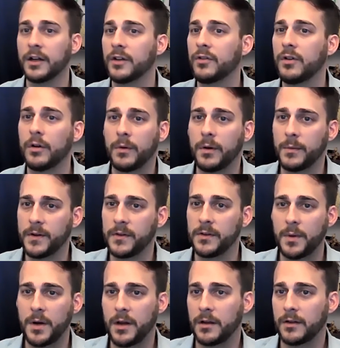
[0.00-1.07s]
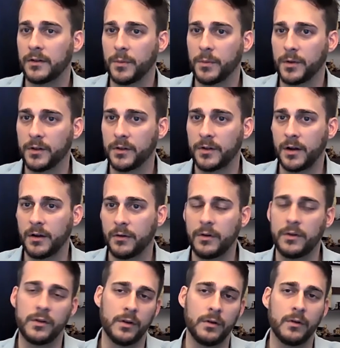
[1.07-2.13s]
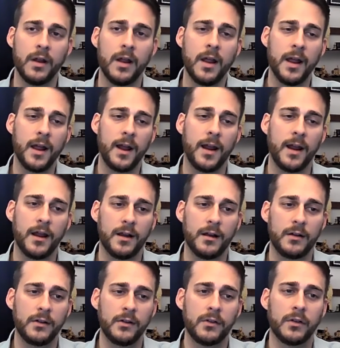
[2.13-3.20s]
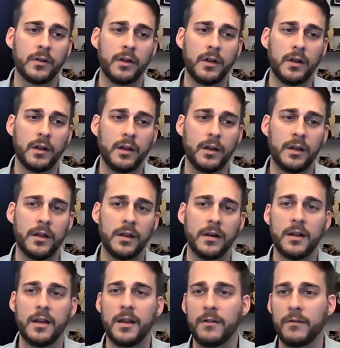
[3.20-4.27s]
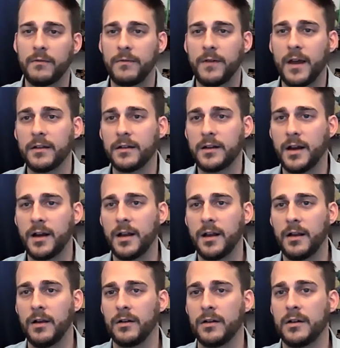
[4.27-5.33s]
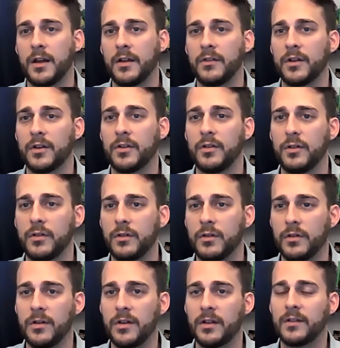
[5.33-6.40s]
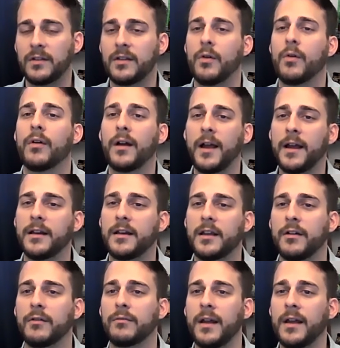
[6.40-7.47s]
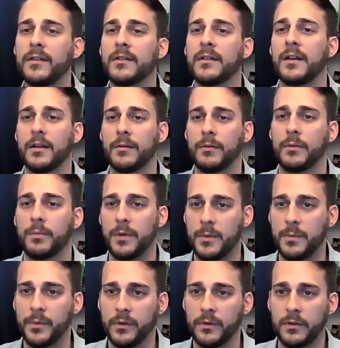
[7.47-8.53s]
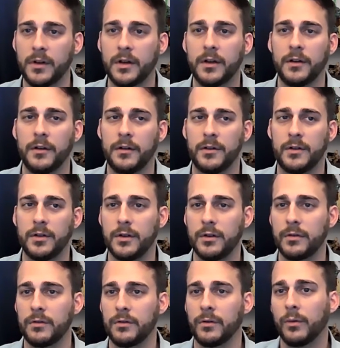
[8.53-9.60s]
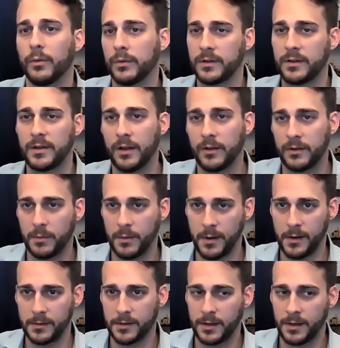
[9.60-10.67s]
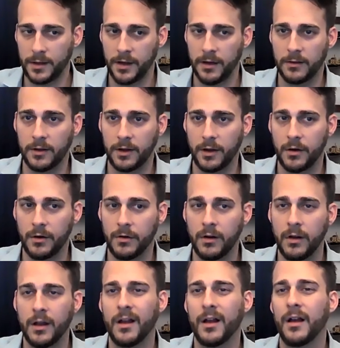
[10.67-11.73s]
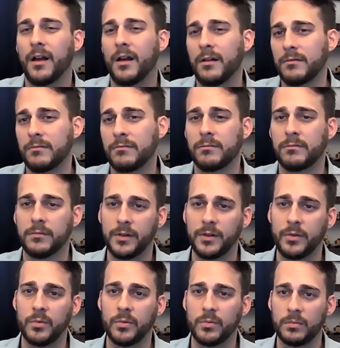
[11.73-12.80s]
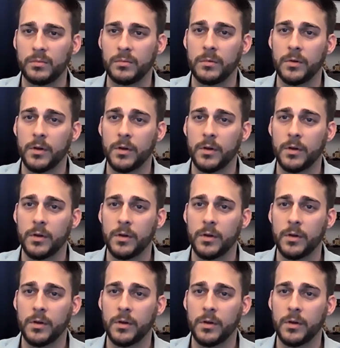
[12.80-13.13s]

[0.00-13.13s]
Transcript: Because you don't want to waste the money on something that's not going to. And in validating, does your idea resonate with people? Do you tell somebody about the idea and they go, oh, that's cool?